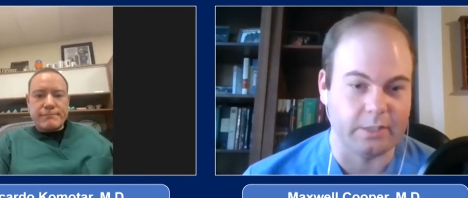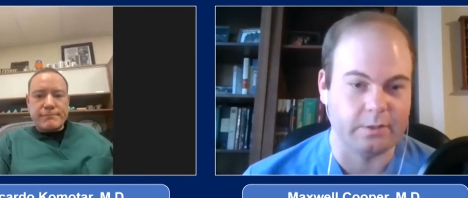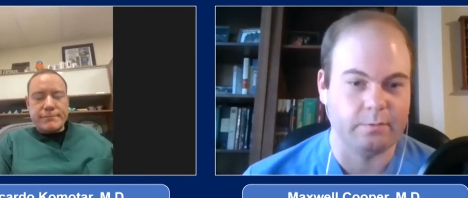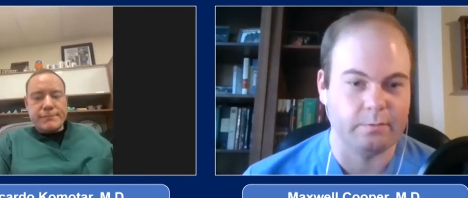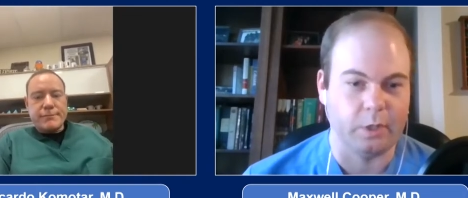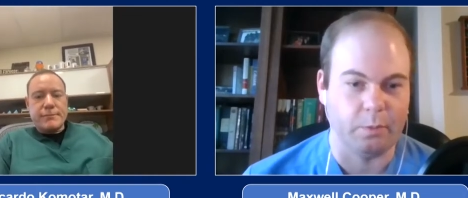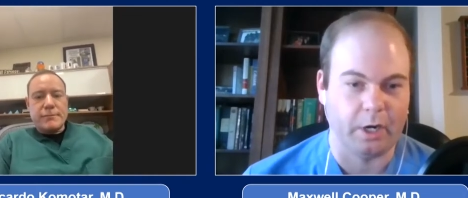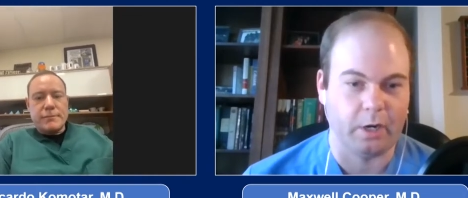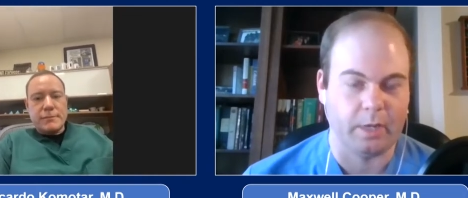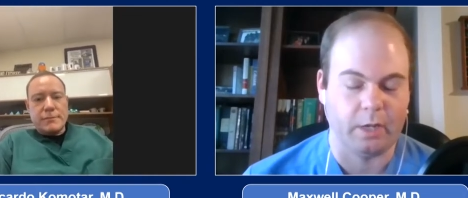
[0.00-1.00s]
Speaker 1: that's, you know,
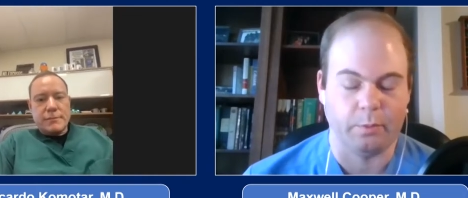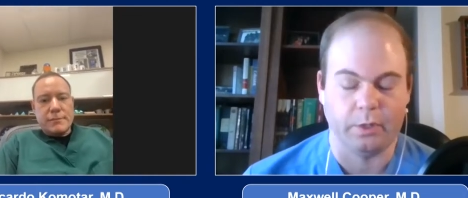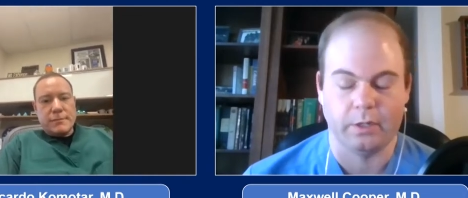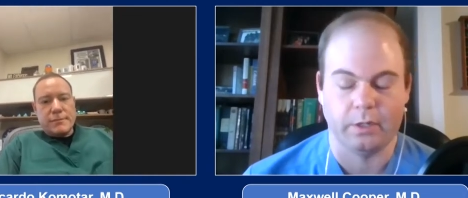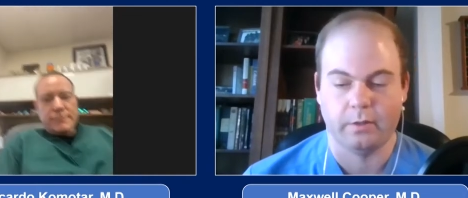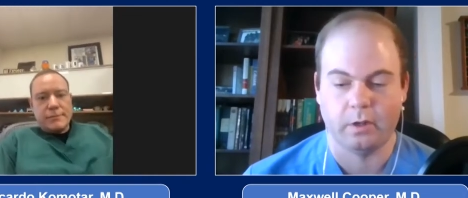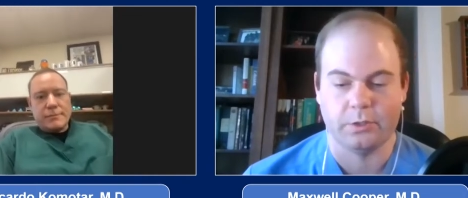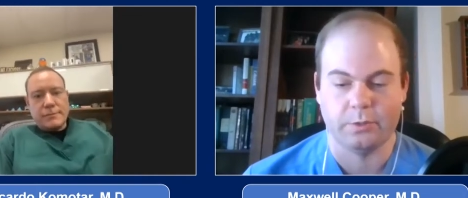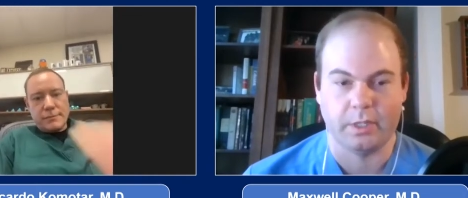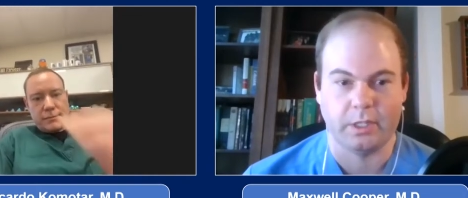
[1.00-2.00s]
paramount, but
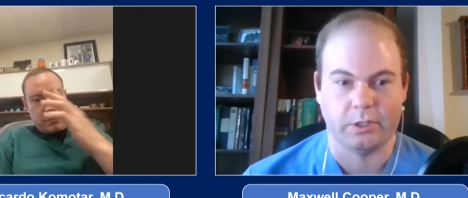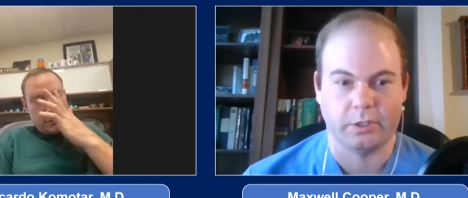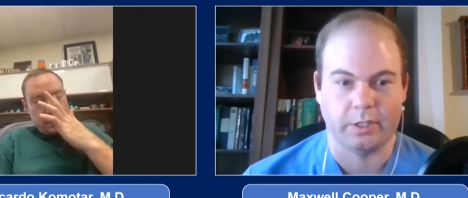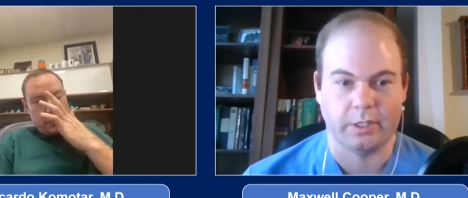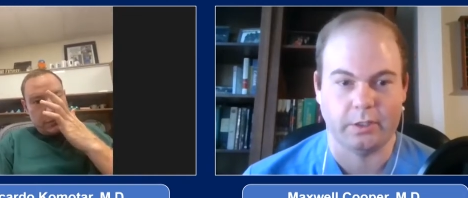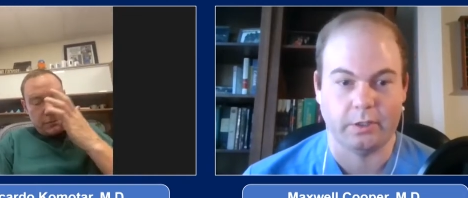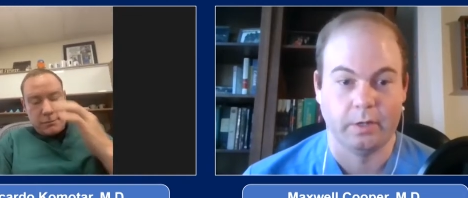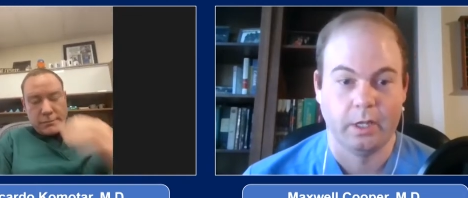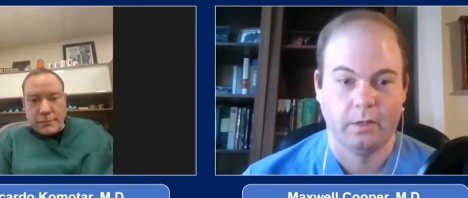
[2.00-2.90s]
also making sure that you're,